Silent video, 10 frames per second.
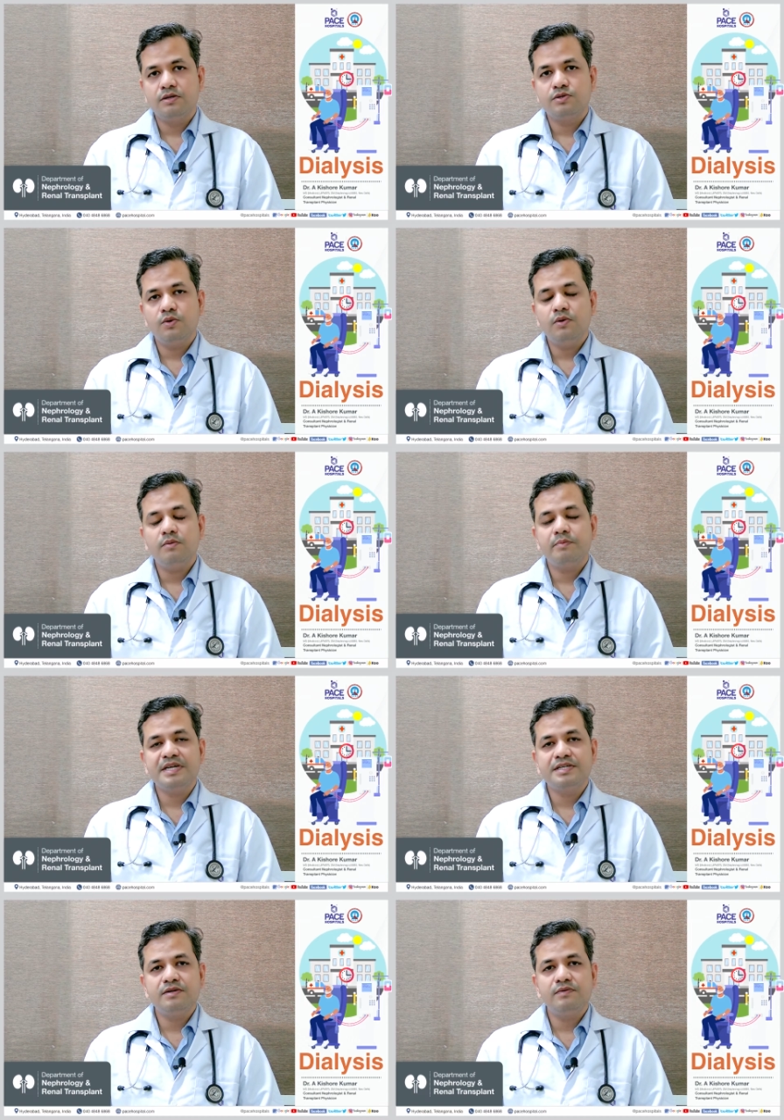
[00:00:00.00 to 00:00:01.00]
So
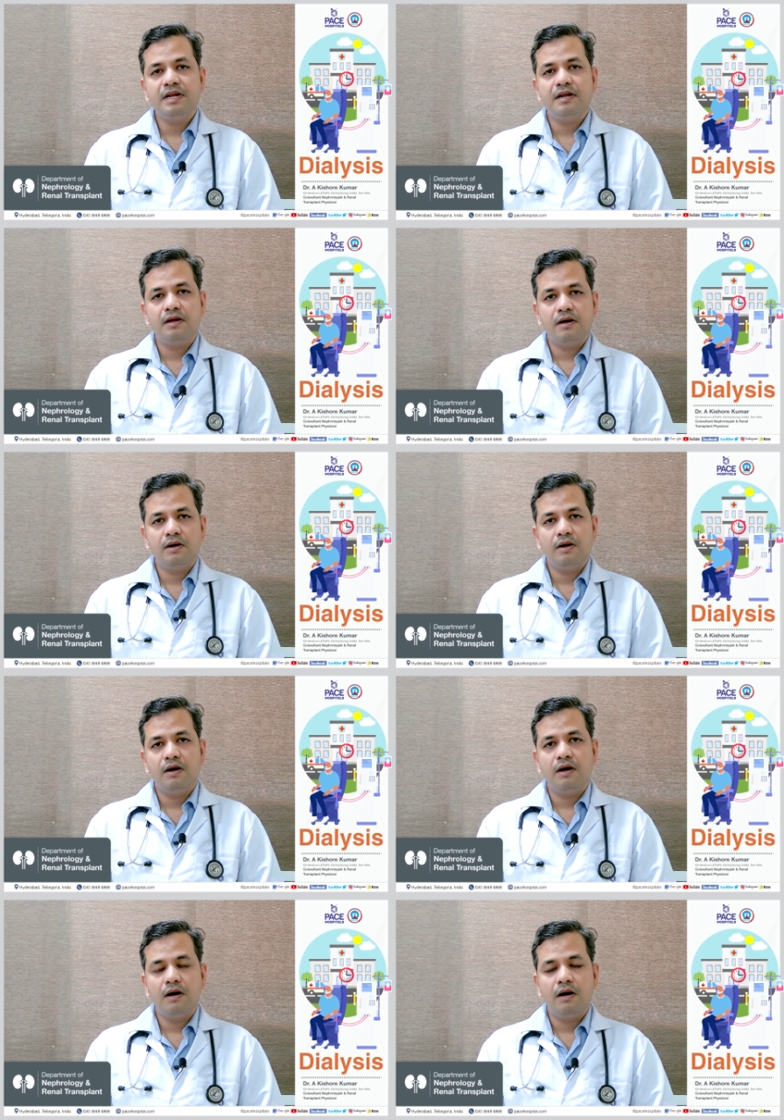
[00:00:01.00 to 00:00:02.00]
patient will
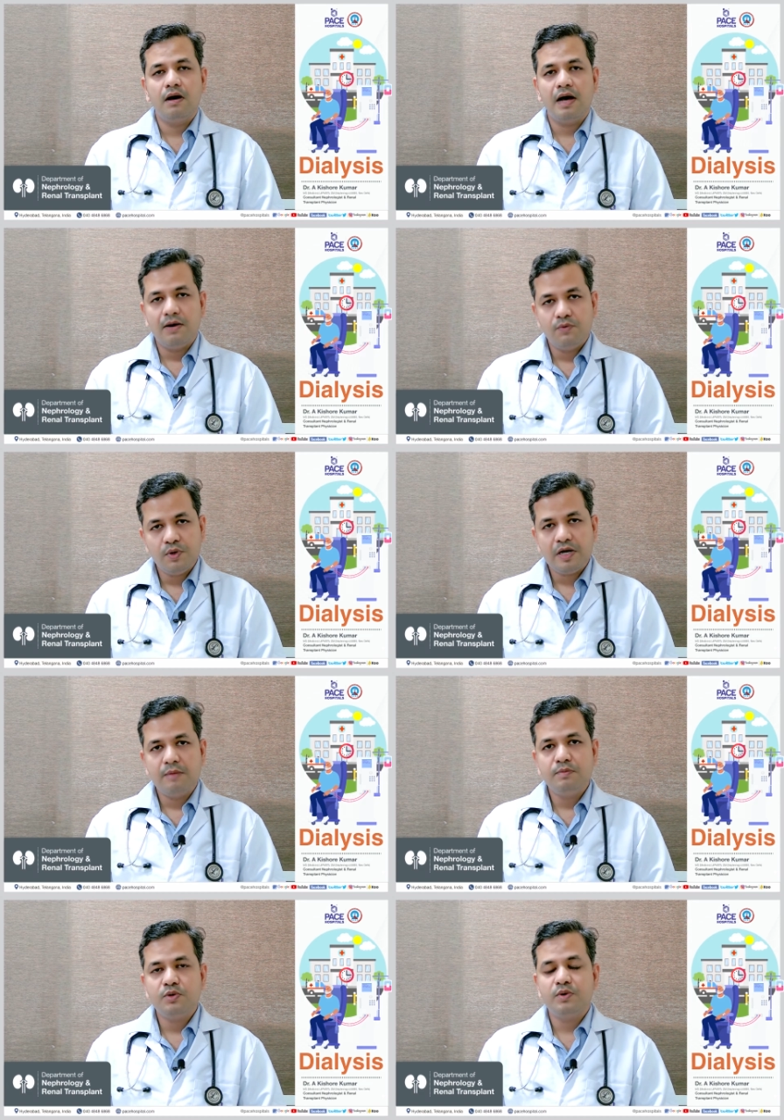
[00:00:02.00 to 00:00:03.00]
have to
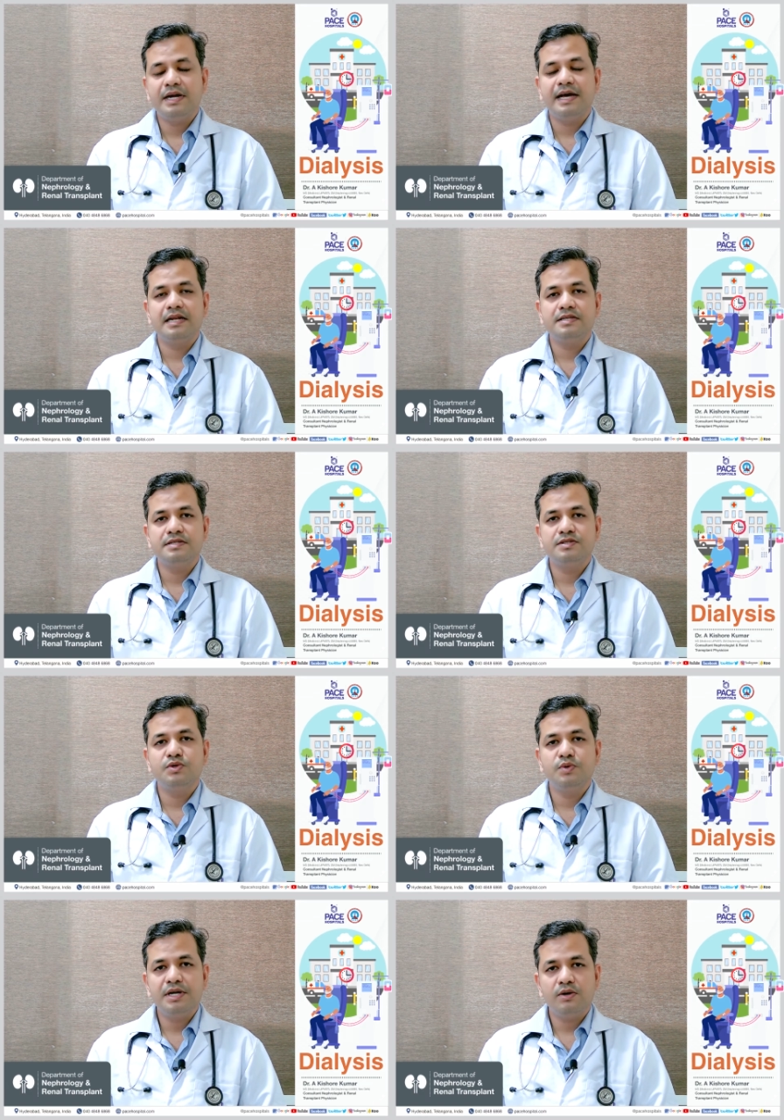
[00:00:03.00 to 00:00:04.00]
come to a
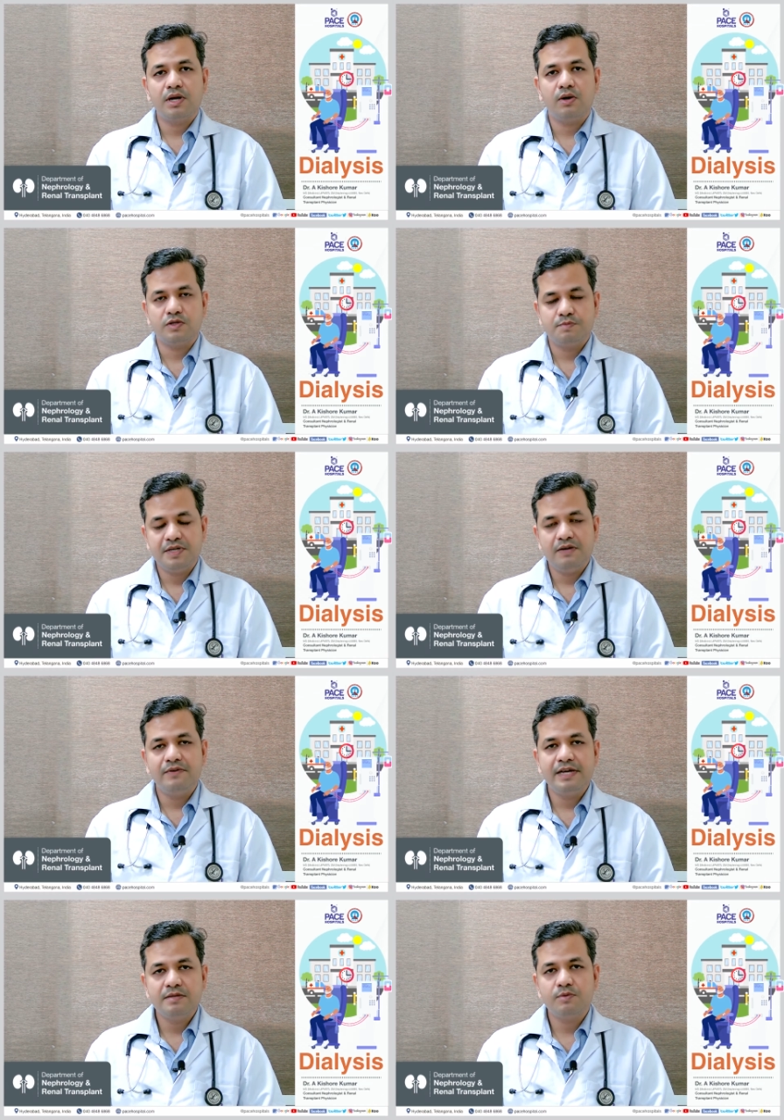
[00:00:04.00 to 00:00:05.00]
dialysis unit or a hospital
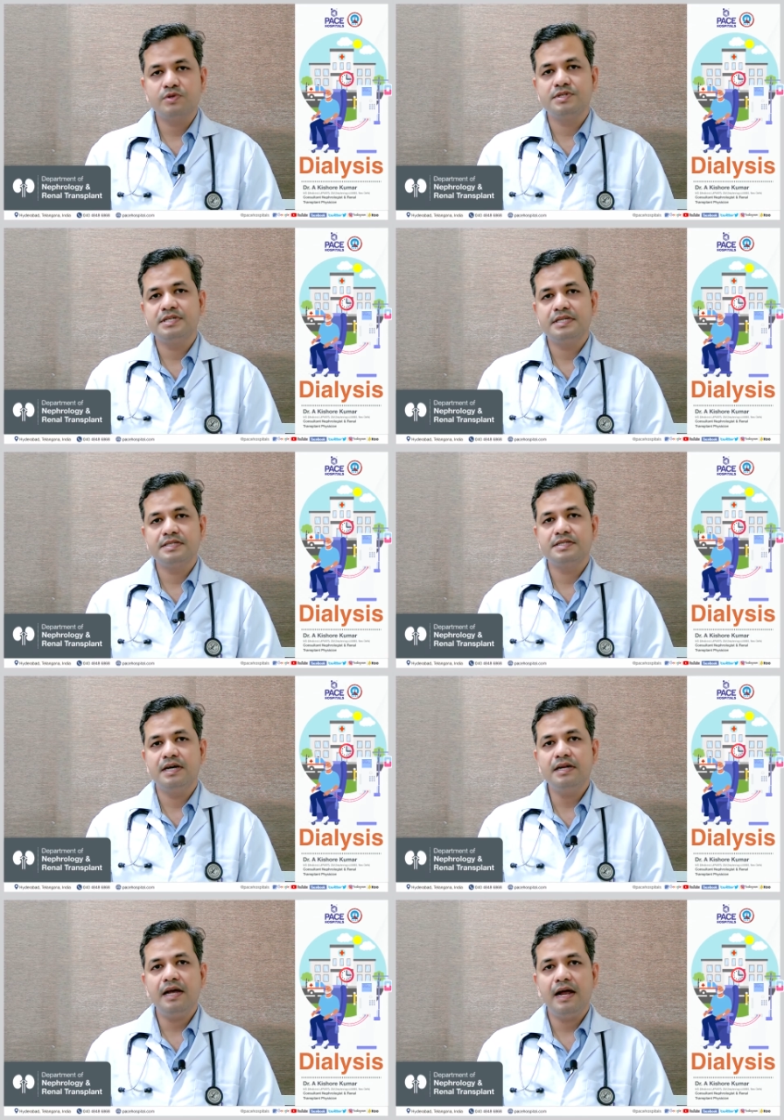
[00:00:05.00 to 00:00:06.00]
where the procedure is done,